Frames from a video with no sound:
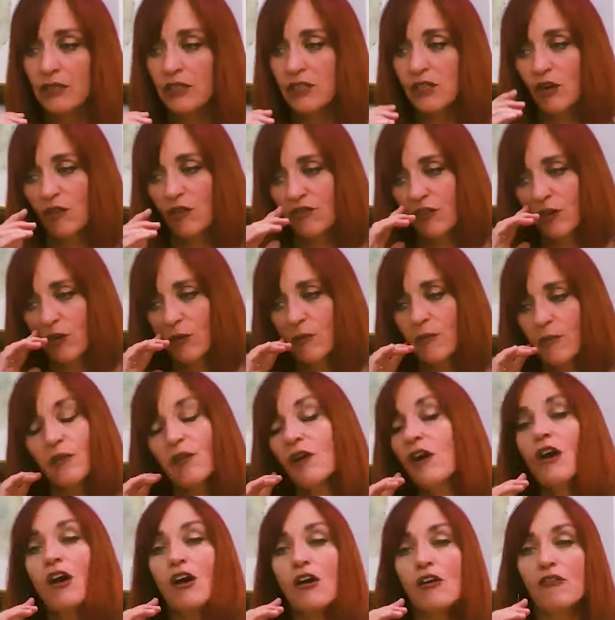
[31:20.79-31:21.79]
So for
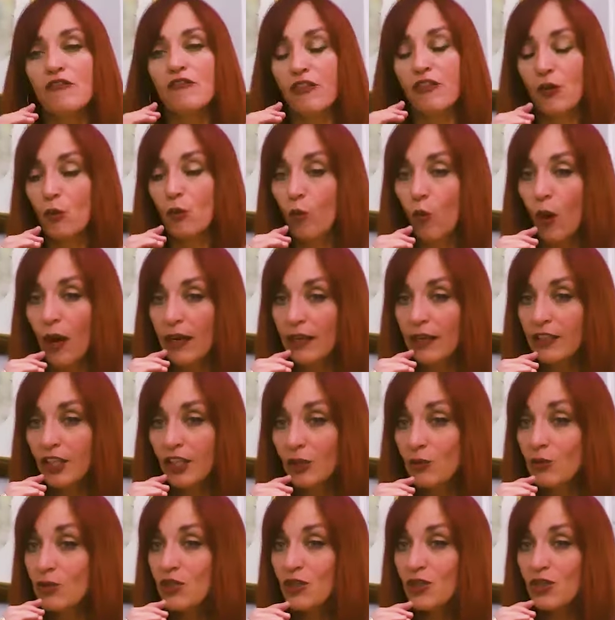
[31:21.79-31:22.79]
when
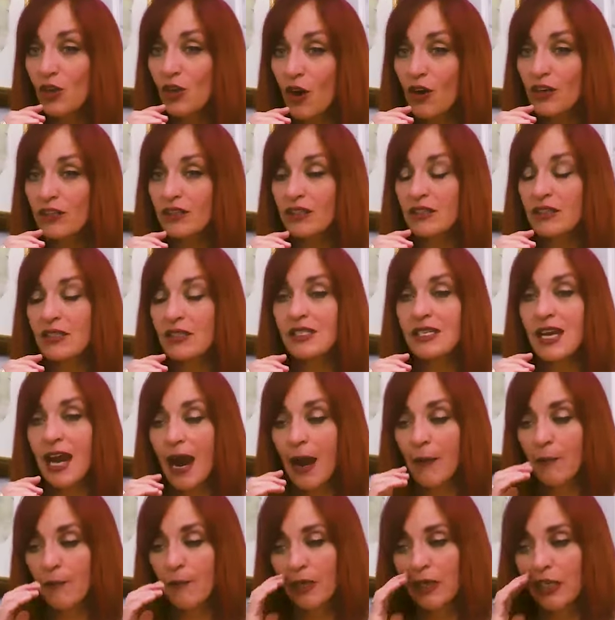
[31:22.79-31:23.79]
you start this
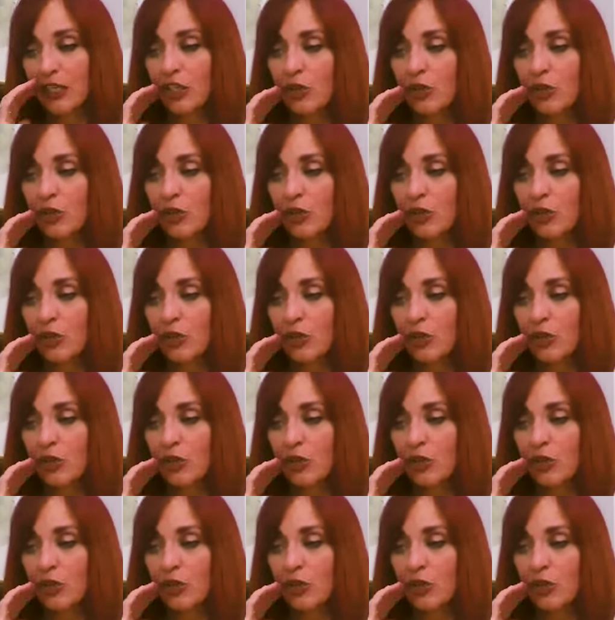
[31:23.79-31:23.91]
tapping,